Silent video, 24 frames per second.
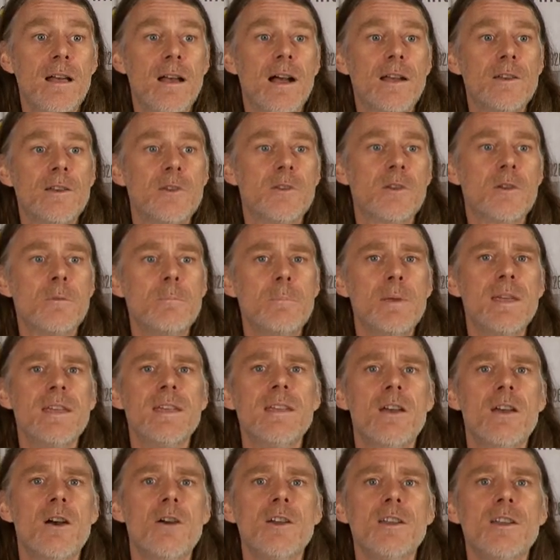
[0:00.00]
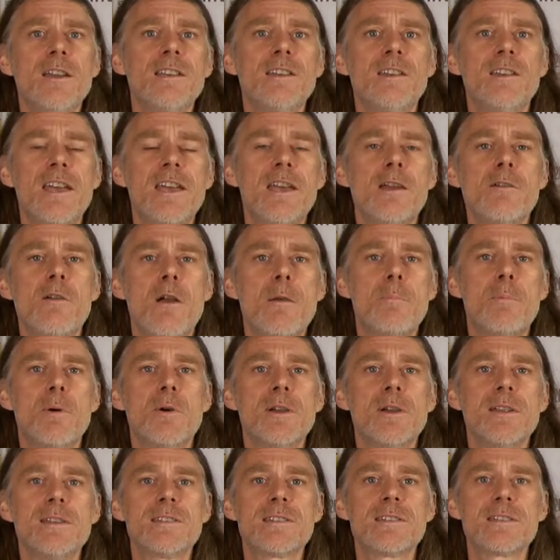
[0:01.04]
and you can be earning your hero
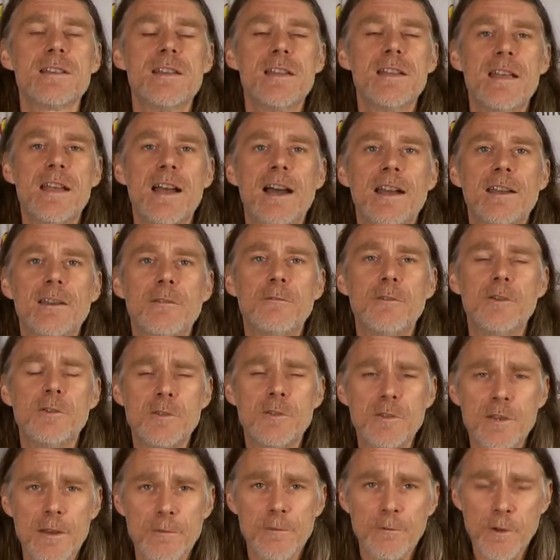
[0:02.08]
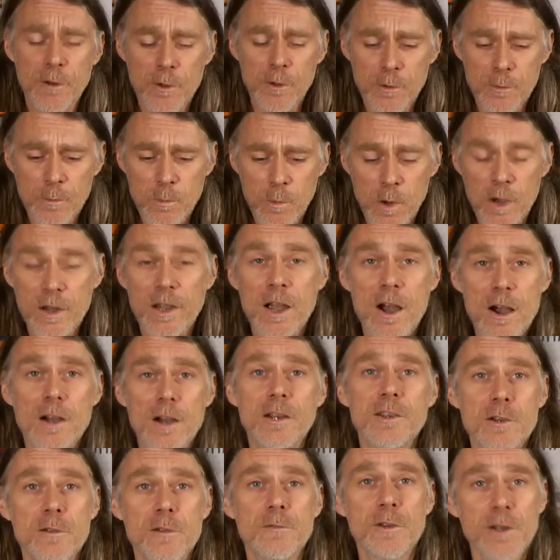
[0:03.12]
points. And if you work
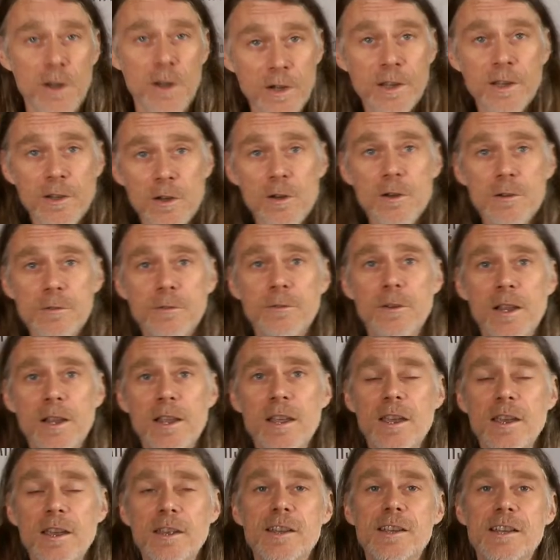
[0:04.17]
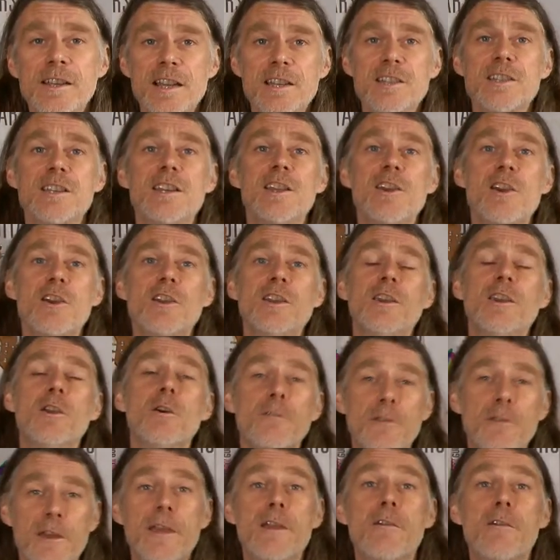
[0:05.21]
hard enough and long enough, you can actually earn
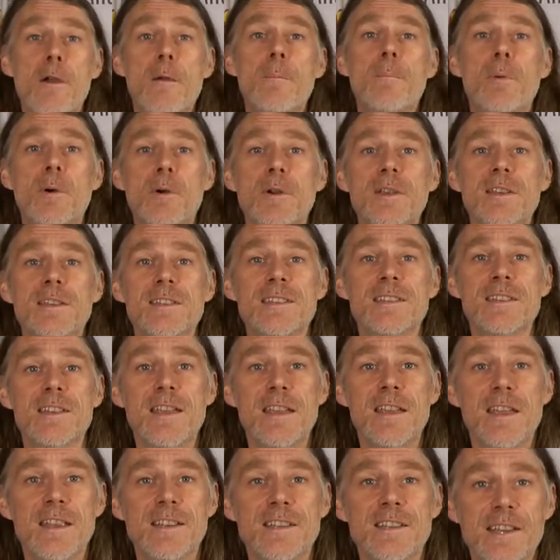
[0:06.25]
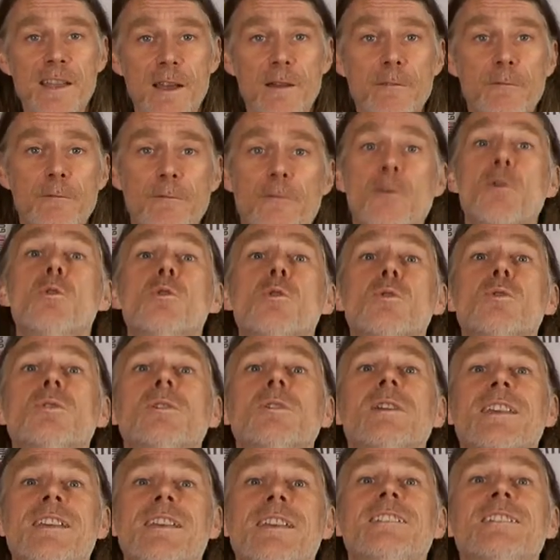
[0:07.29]
enough hero points to get a full
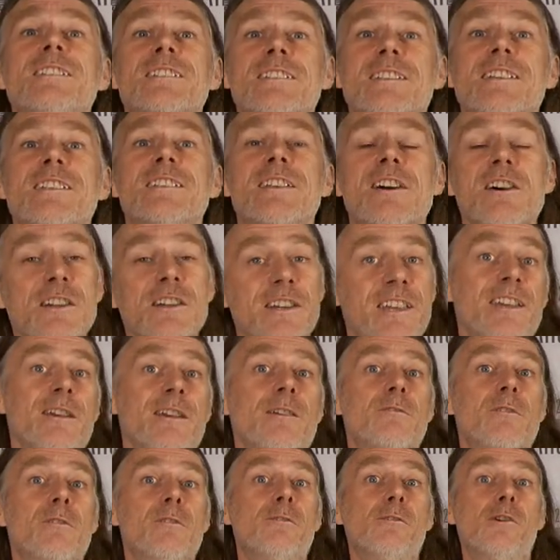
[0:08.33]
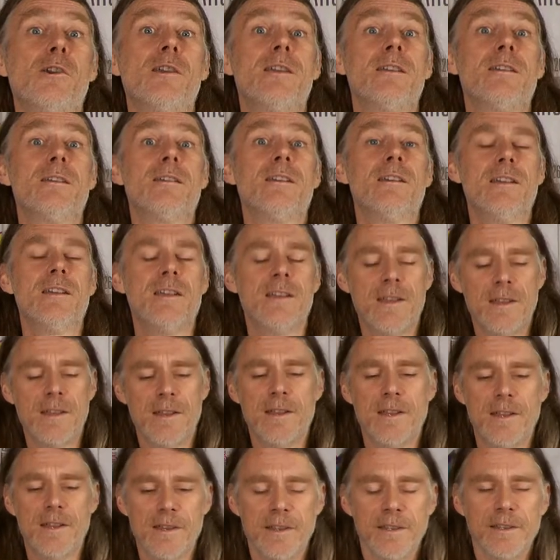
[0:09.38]
guitar kit for free.
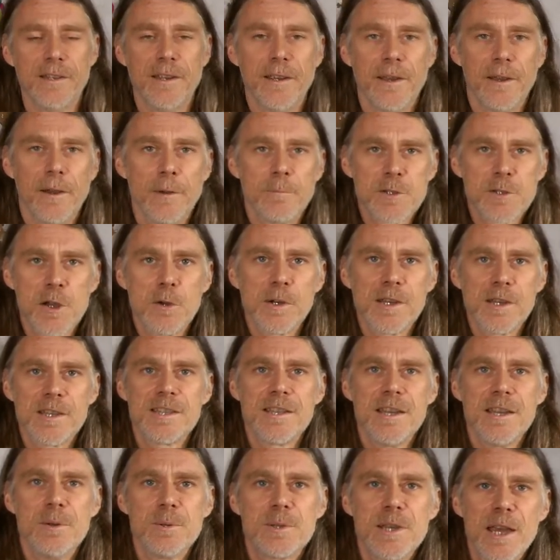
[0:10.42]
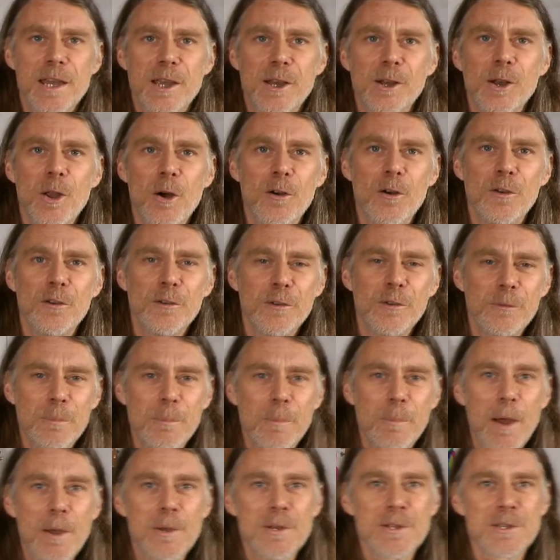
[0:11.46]
Yeah, I'm told it would take a lot of
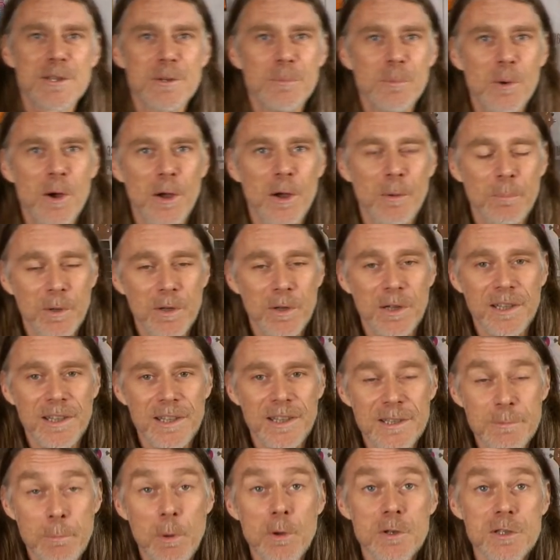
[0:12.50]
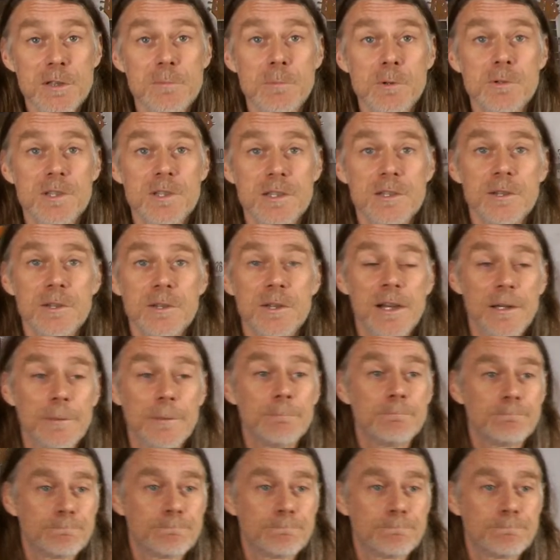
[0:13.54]
post and work, but it is possible to do that.